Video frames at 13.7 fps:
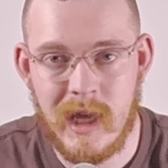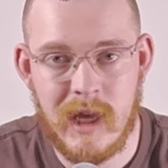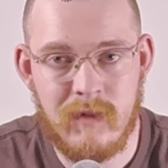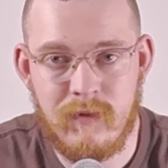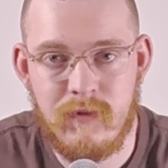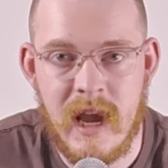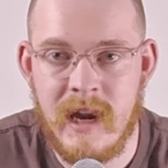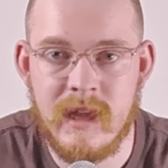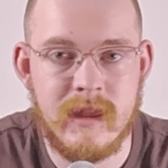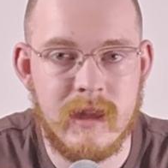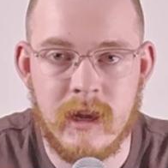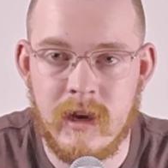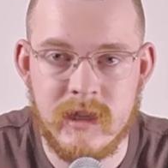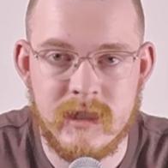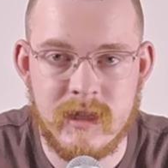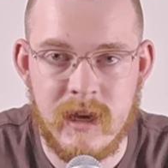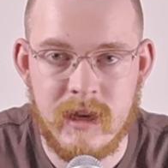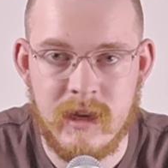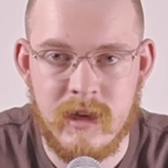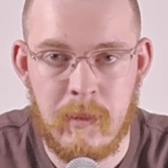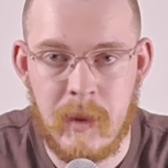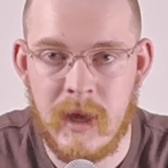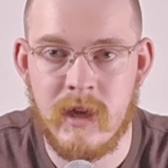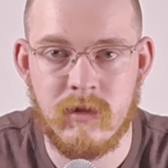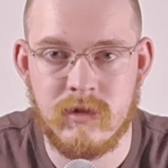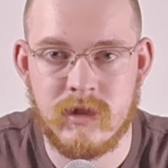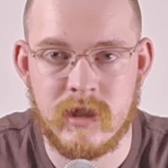if anything I say
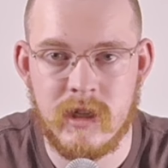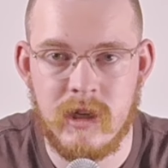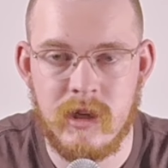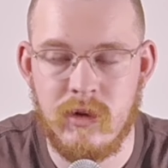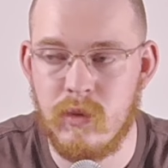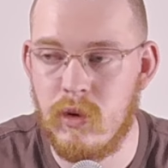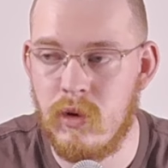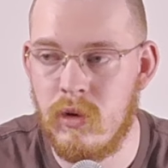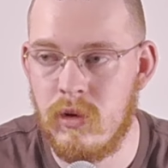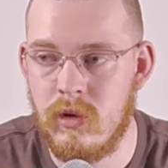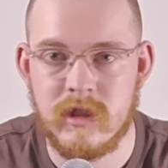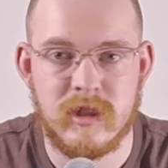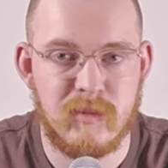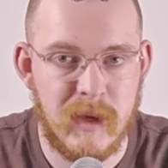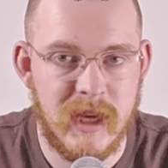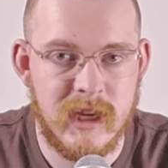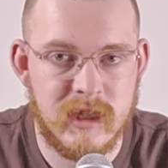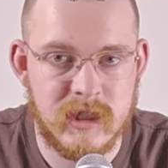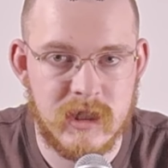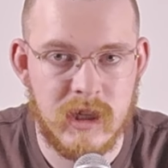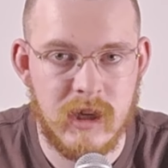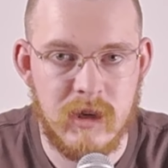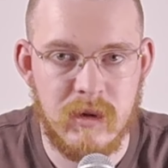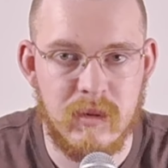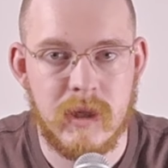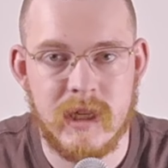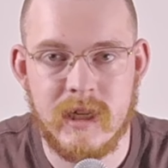appeals to you or speaks to
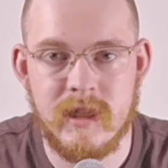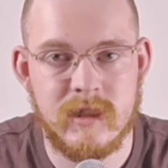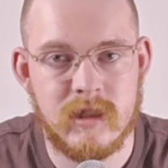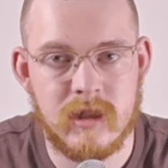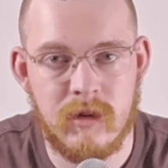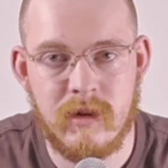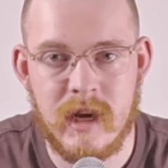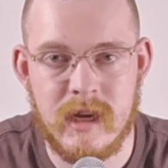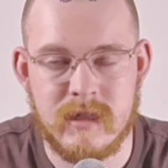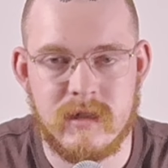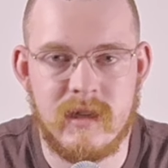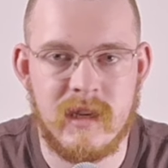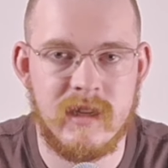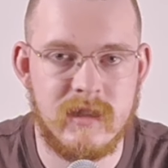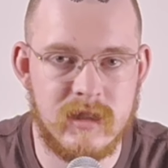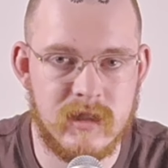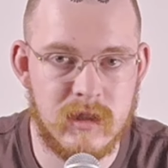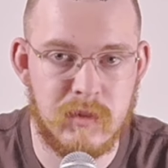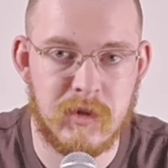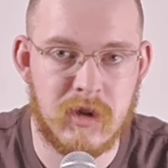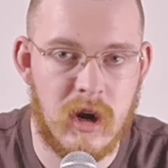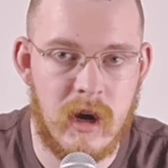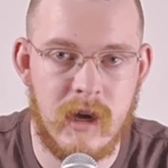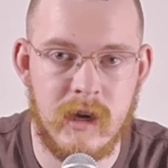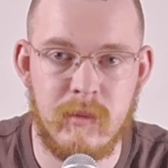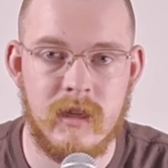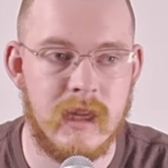you, please don't hesitate to
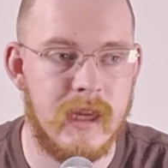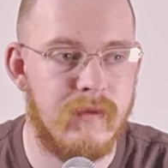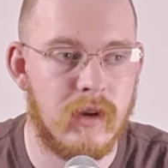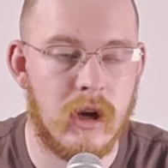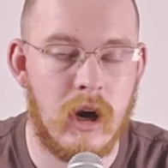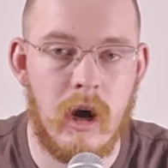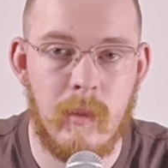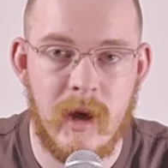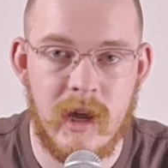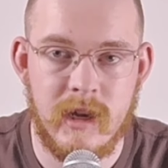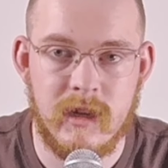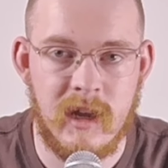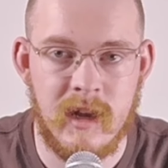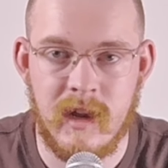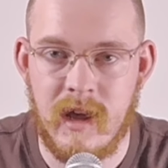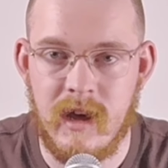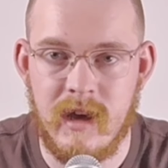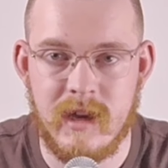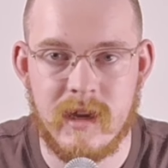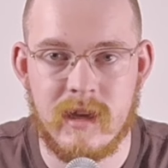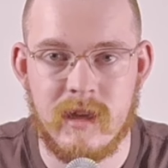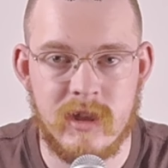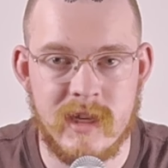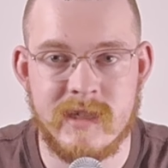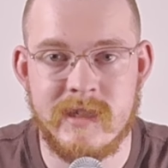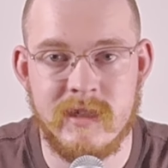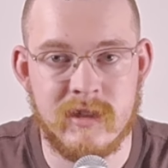subscribe, leave a comment, a like.
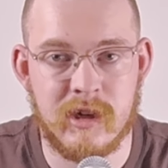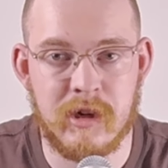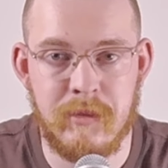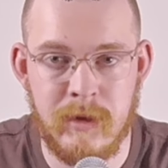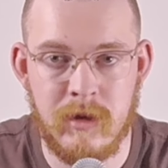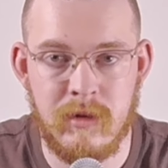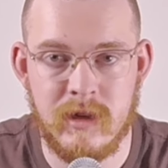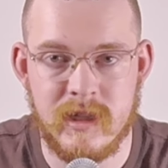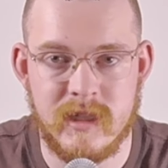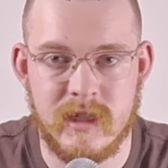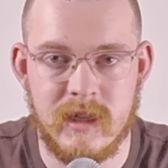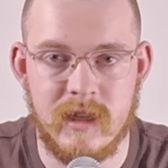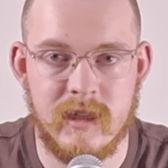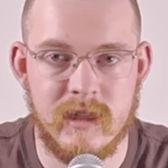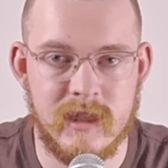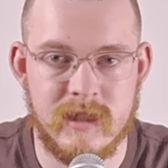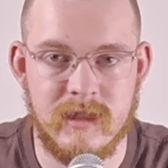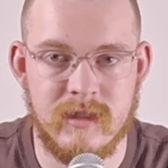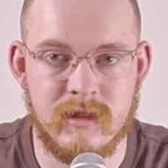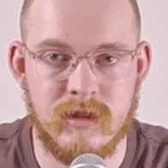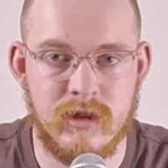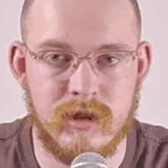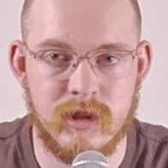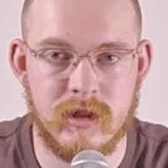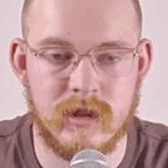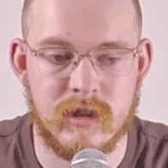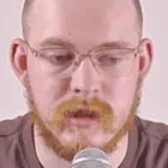This is a community. This isn't
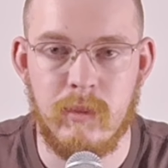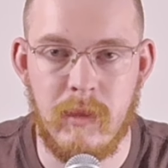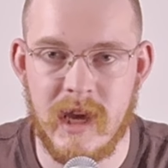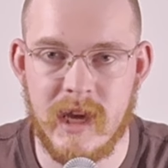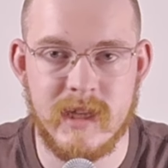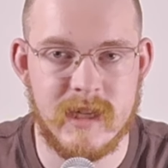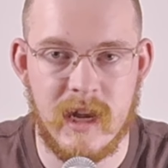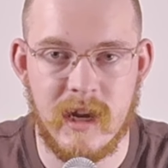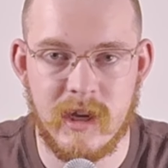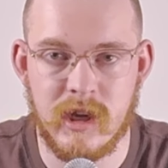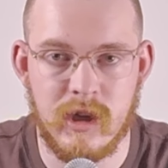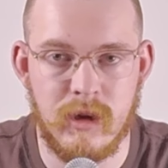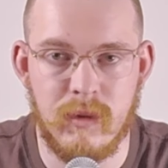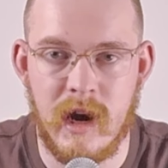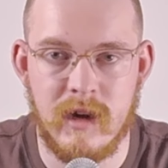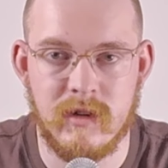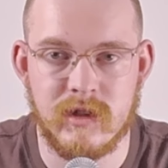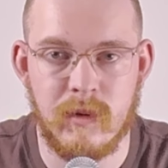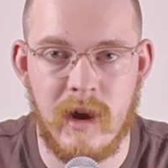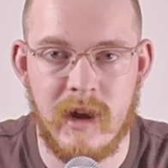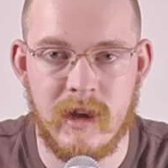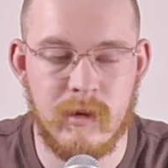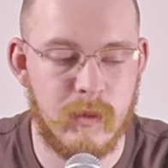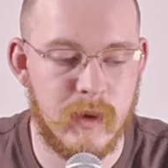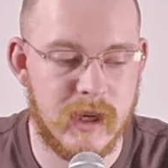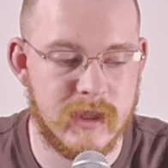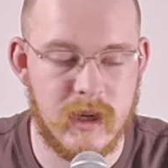just me telling you how to edit,
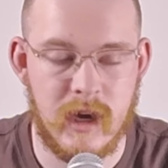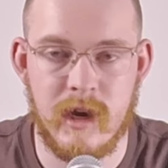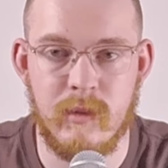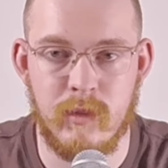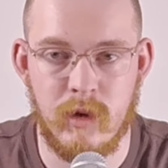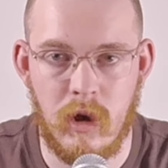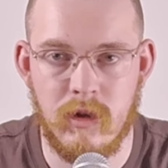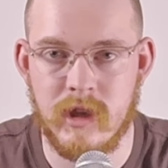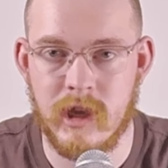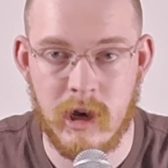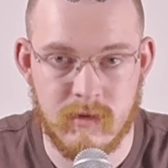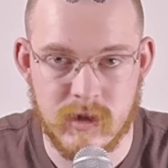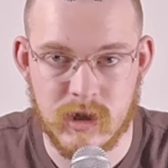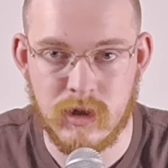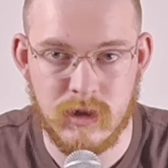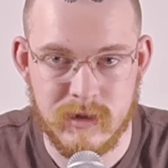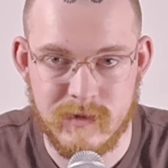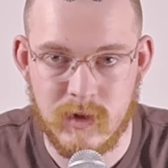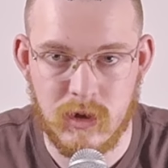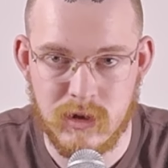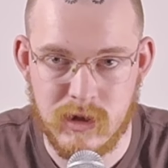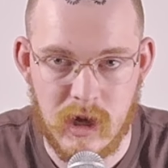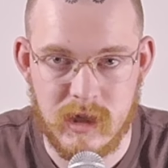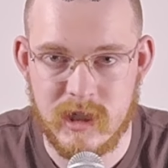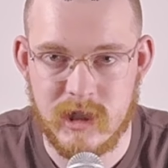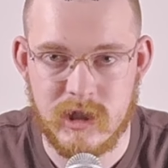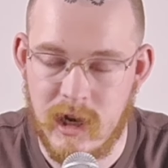because I am not the oracle of all
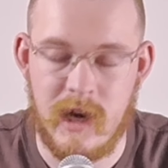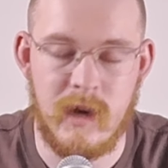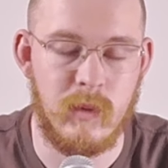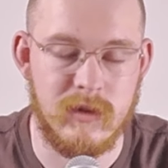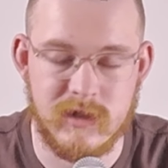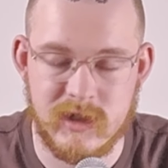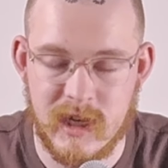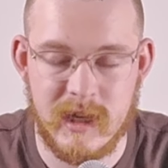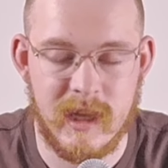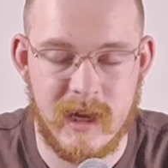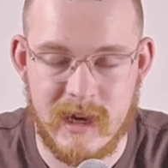knowledge. I will say that